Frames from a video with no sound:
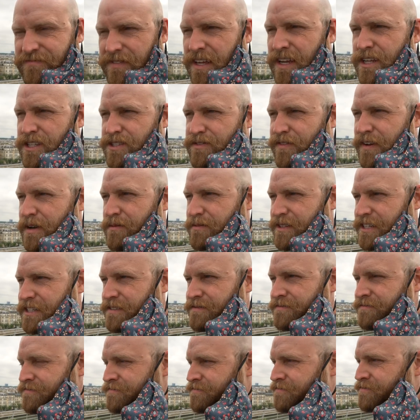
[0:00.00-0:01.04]
in his family
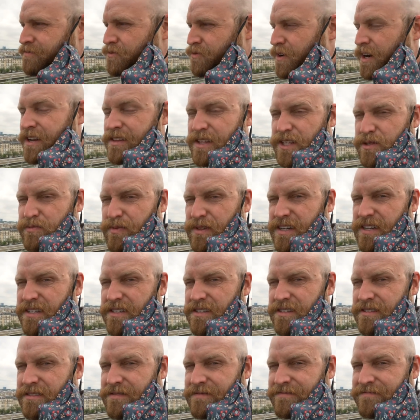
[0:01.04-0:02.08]
running this
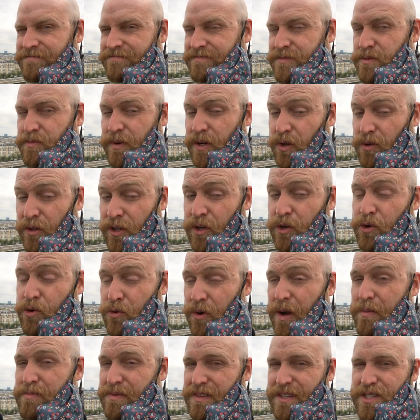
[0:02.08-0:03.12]
place. pretty cool he
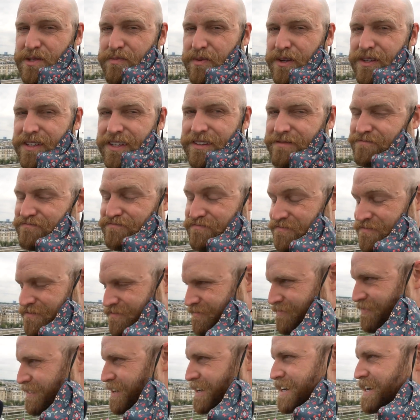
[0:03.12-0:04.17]
grew up in this building.
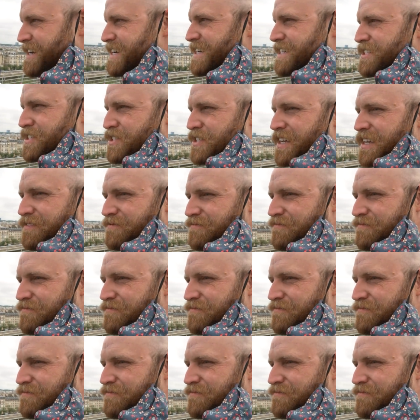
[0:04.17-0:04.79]
Zeke,